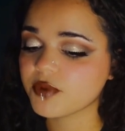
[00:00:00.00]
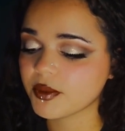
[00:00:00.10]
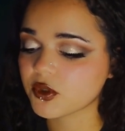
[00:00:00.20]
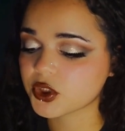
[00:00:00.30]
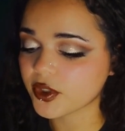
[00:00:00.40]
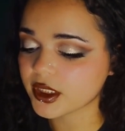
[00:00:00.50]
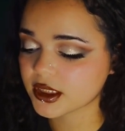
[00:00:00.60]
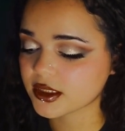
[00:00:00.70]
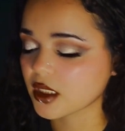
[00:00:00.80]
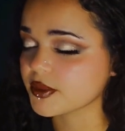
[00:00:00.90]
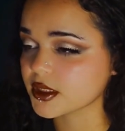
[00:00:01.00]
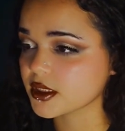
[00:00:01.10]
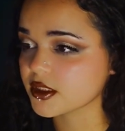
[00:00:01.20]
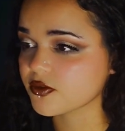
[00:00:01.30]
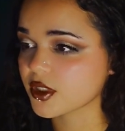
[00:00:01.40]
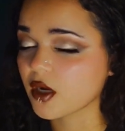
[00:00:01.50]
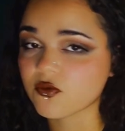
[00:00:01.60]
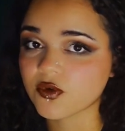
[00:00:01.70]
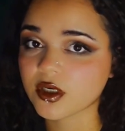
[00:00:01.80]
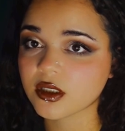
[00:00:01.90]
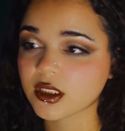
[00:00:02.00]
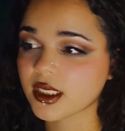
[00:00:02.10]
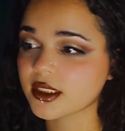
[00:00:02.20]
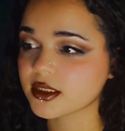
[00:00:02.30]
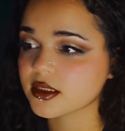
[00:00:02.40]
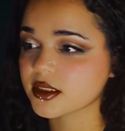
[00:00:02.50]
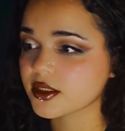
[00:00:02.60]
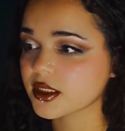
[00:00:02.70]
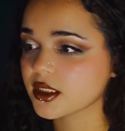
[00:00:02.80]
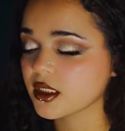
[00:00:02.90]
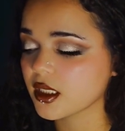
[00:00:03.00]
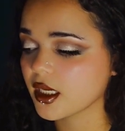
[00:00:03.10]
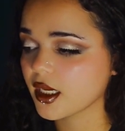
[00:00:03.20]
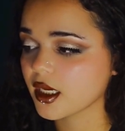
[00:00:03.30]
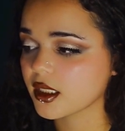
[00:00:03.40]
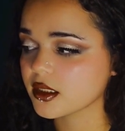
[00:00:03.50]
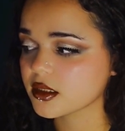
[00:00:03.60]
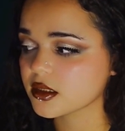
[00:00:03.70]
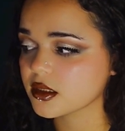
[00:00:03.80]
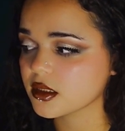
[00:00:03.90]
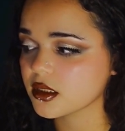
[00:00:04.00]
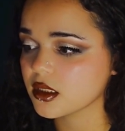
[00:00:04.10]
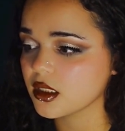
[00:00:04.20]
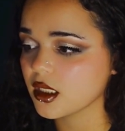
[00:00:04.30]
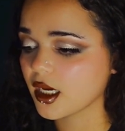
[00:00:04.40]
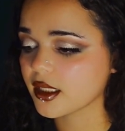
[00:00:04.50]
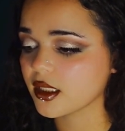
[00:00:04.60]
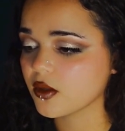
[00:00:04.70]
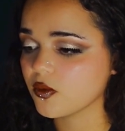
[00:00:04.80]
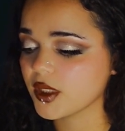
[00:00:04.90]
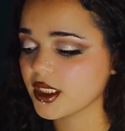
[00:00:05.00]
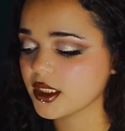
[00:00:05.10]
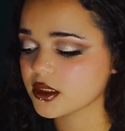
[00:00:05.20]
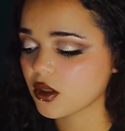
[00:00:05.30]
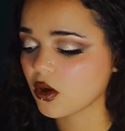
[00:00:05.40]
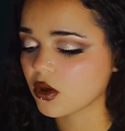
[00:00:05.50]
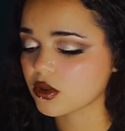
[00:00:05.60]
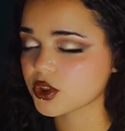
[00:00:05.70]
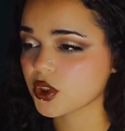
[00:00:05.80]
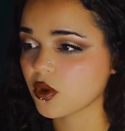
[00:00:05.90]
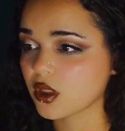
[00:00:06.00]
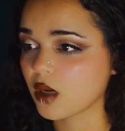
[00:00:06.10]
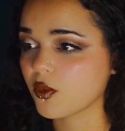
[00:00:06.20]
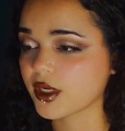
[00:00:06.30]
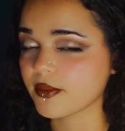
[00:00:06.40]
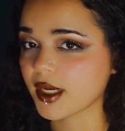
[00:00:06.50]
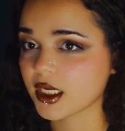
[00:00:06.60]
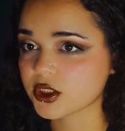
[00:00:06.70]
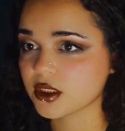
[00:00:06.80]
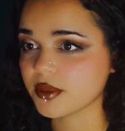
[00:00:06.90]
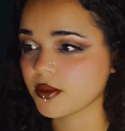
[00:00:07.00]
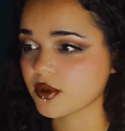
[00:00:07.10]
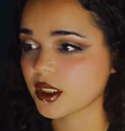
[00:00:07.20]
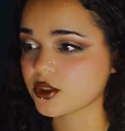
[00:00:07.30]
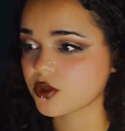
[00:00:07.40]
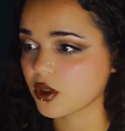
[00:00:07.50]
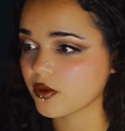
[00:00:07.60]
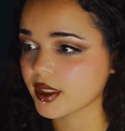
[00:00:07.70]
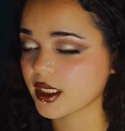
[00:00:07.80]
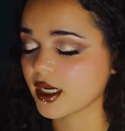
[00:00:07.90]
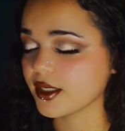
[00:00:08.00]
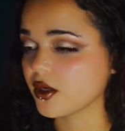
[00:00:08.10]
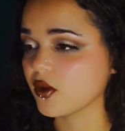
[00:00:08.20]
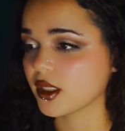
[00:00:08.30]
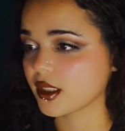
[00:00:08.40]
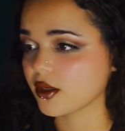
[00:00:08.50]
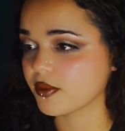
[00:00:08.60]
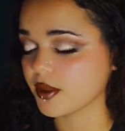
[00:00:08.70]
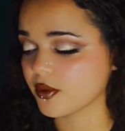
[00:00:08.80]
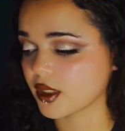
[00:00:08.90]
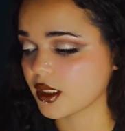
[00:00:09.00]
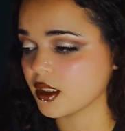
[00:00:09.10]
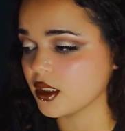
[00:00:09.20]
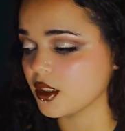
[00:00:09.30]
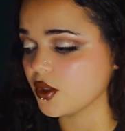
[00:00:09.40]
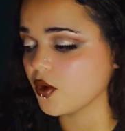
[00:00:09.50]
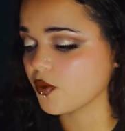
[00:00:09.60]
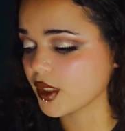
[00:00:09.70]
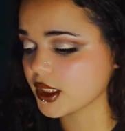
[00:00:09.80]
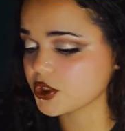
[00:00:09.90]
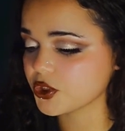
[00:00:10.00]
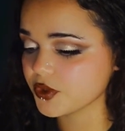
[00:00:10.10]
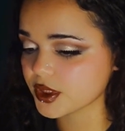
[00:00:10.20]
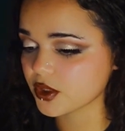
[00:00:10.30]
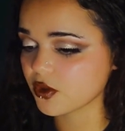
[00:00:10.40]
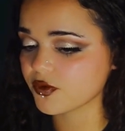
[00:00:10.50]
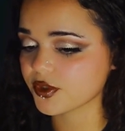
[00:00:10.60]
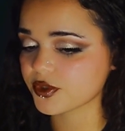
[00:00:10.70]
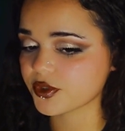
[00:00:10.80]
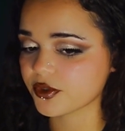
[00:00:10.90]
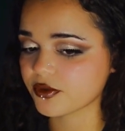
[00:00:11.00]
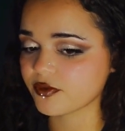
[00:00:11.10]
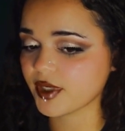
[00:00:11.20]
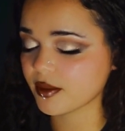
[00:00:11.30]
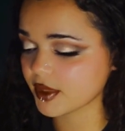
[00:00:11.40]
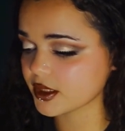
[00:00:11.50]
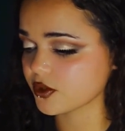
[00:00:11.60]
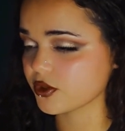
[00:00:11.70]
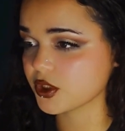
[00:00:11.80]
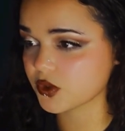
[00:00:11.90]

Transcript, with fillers: of people turning to substances for comfort, like sincerely. And I think we need to all show a lot more compassion to people that struggle with it. I know that there are people that really choose it over their families and